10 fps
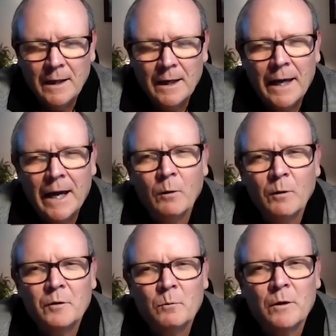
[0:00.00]
how is
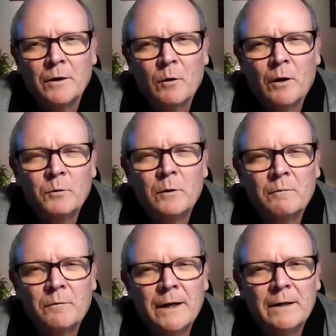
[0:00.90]
it really going to
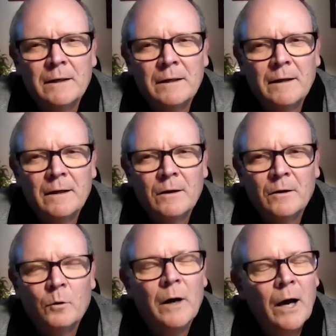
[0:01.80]
affect,
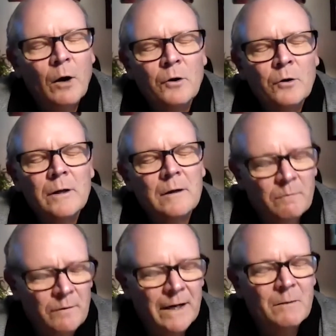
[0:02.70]
or how could it
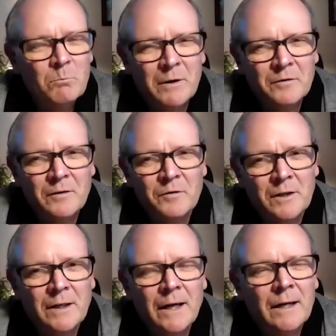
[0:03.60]
affect business
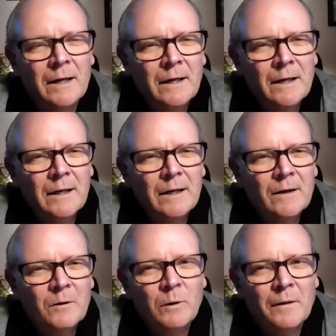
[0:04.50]
today
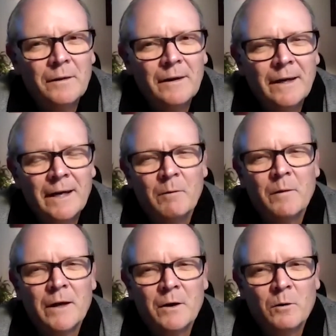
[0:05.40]
with
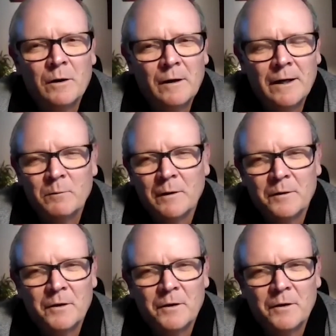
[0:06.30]
everything going on with the